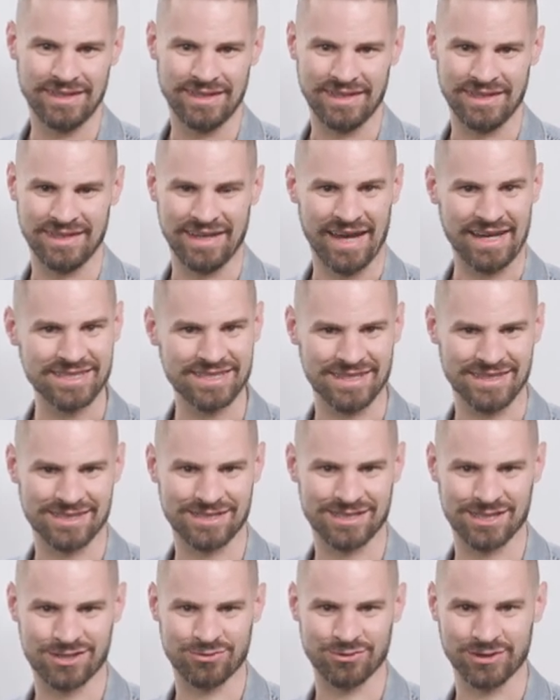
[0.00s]
In essence,
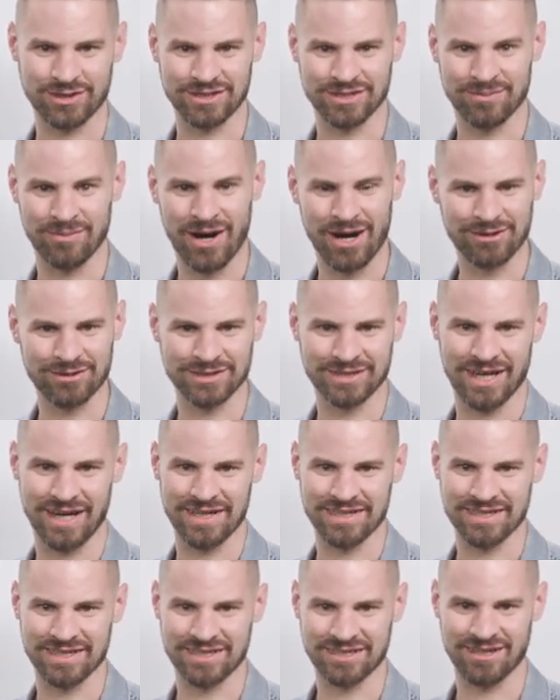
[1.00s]
this really
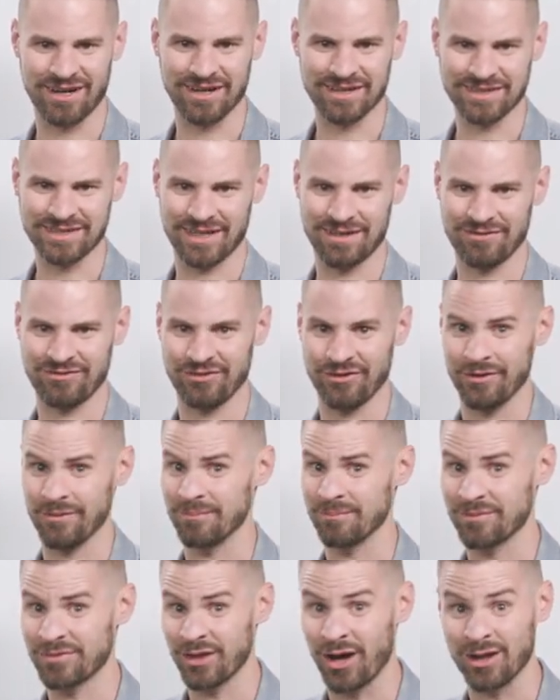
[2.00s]
democratizes content
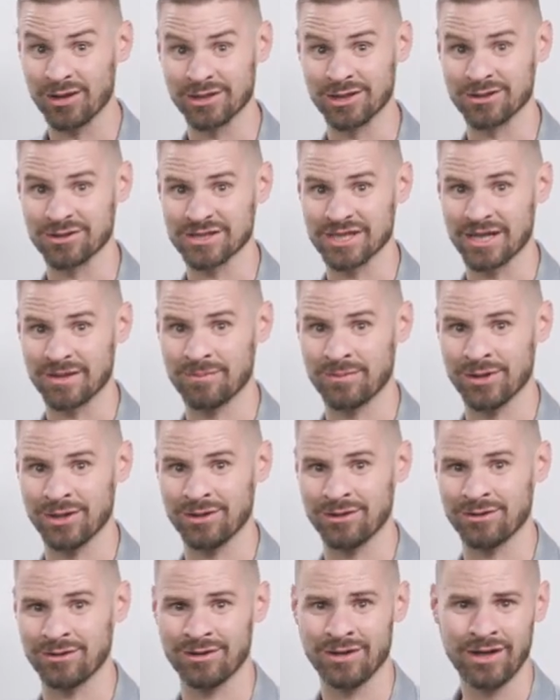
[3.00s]
from thought leaders like
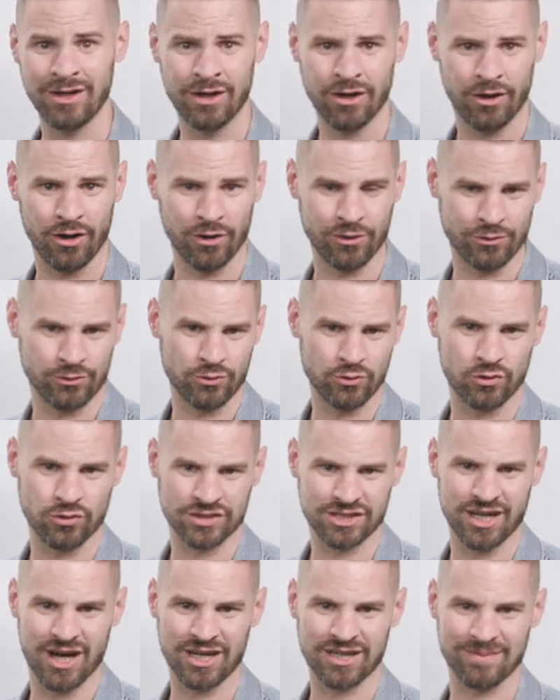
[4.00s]
Bill, or Google's
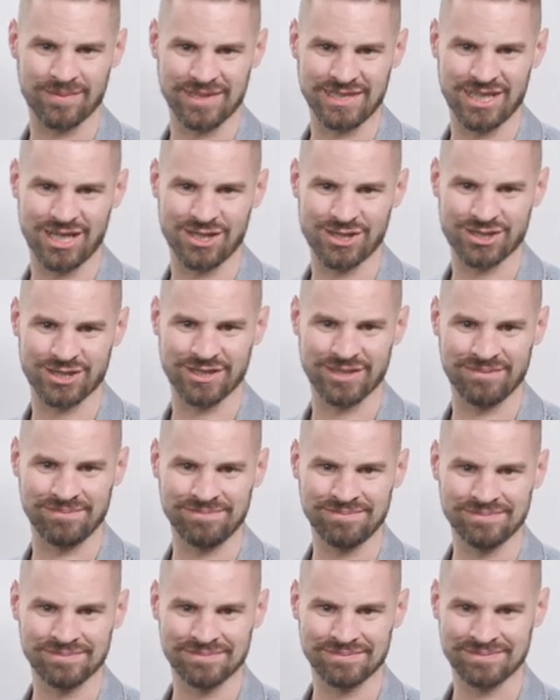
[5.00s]
documentation.
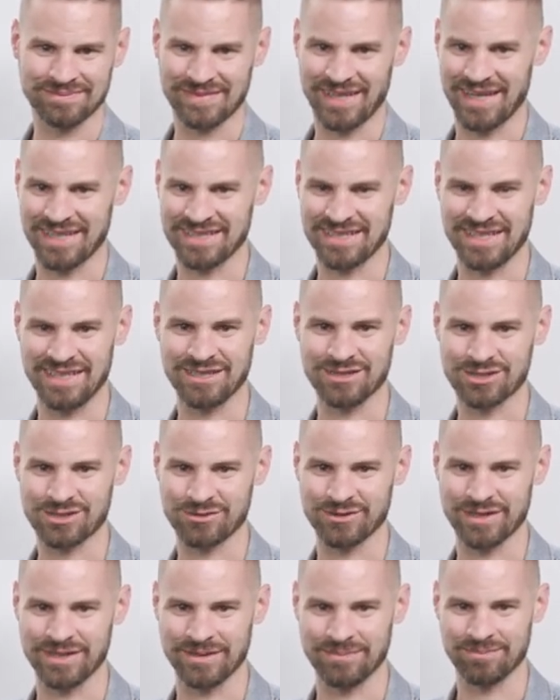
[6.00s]
As an
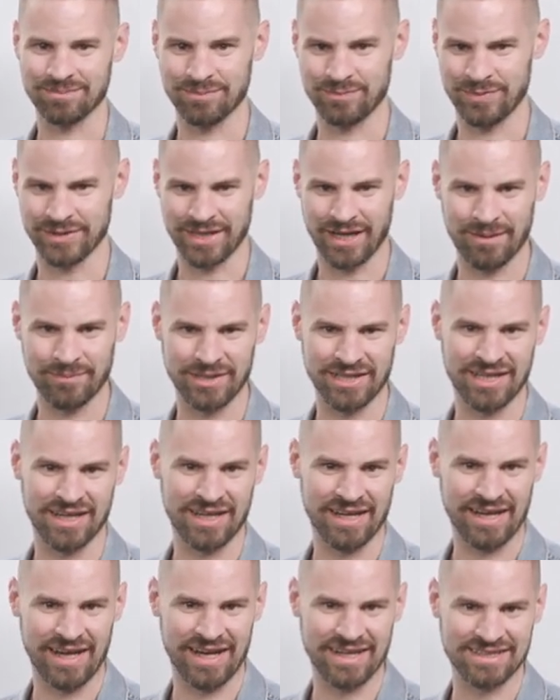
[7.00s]
industry, becoming and
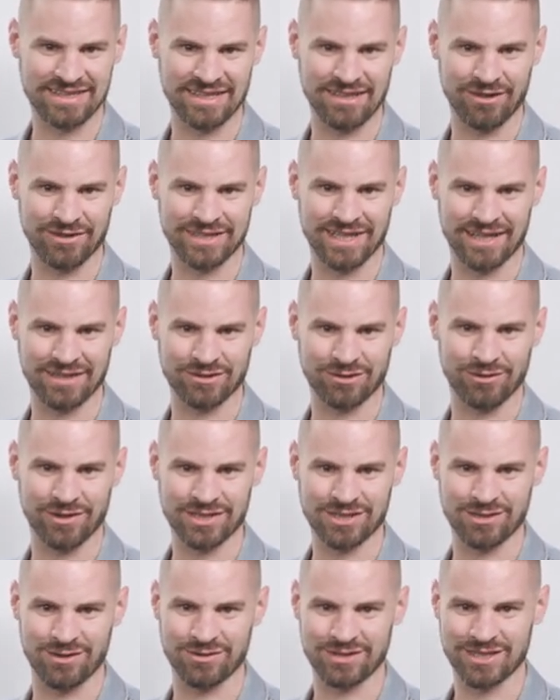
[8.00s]
enhancing our technical
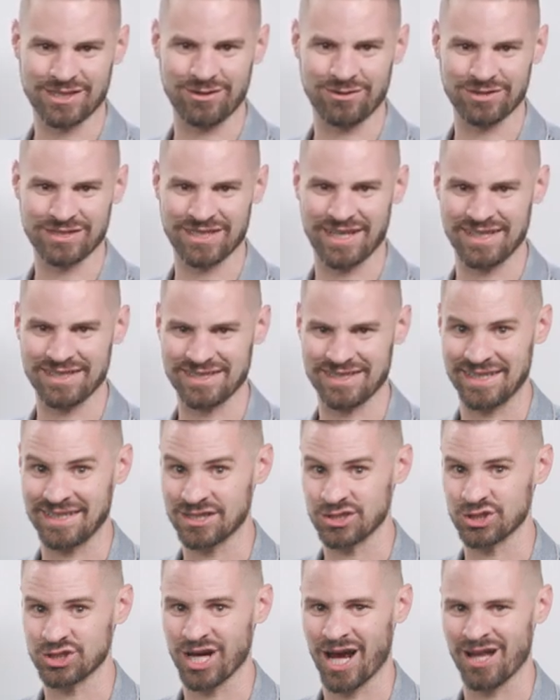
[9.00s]
SEO skill sets is
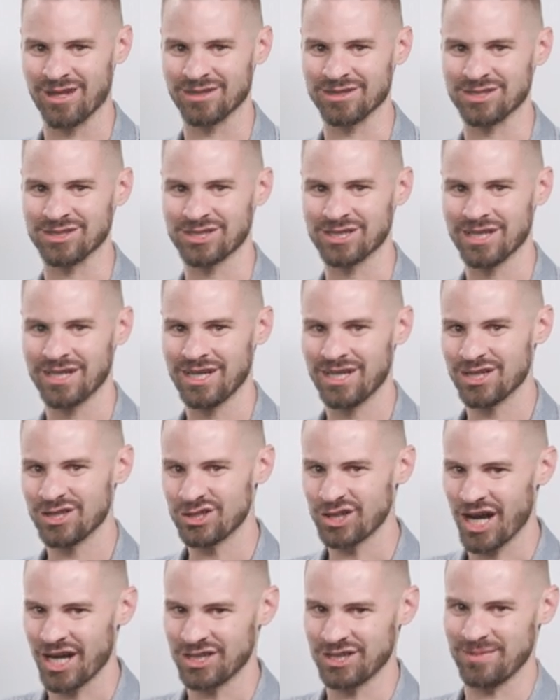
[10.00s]
a challenge.
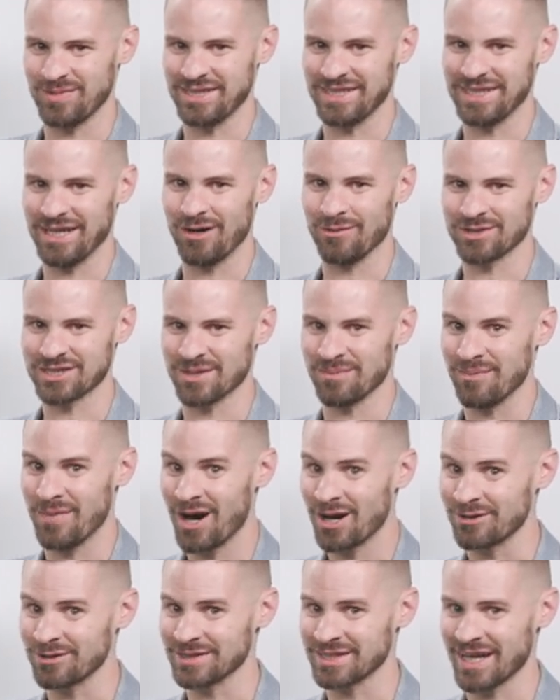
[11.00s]
ChatGPT helps
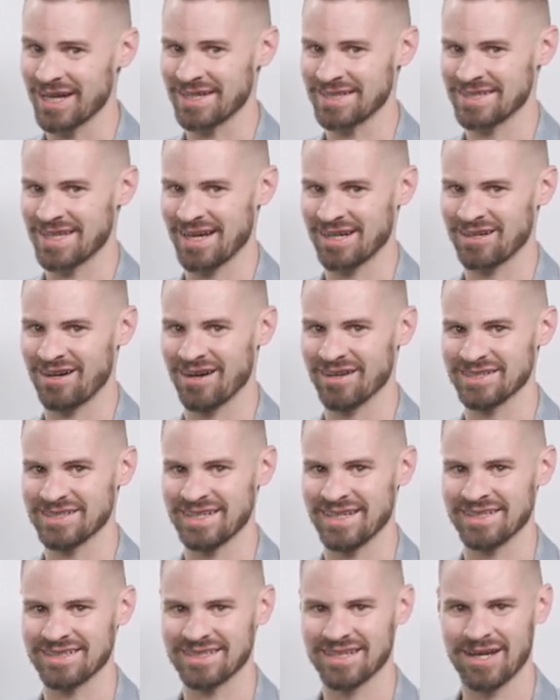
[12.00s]
democratize that
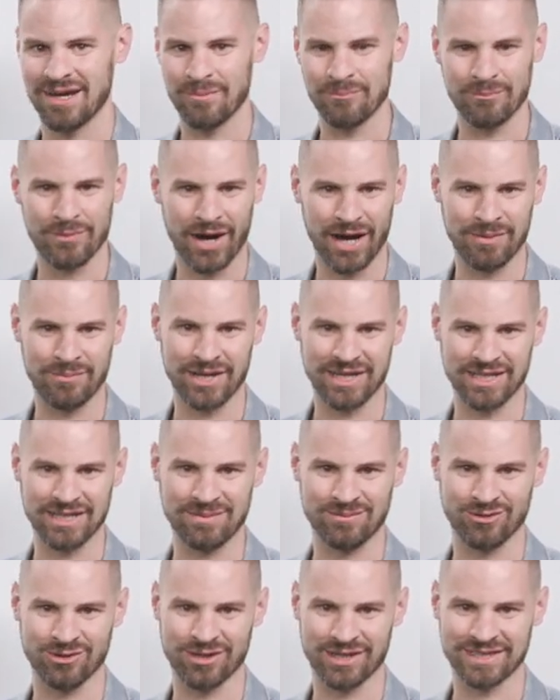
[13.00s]
content by making it
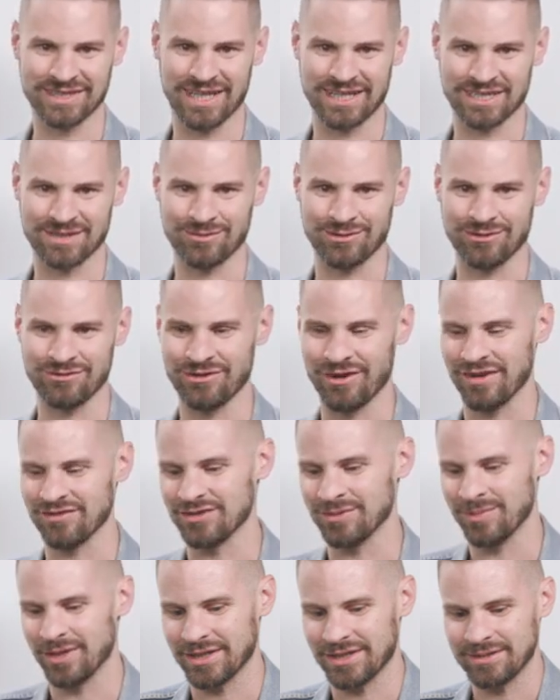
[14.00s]
more accessible for
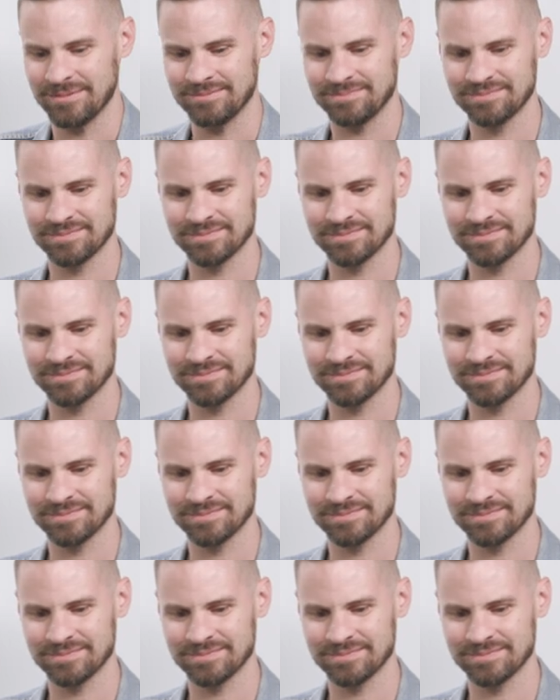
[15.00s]
everybody.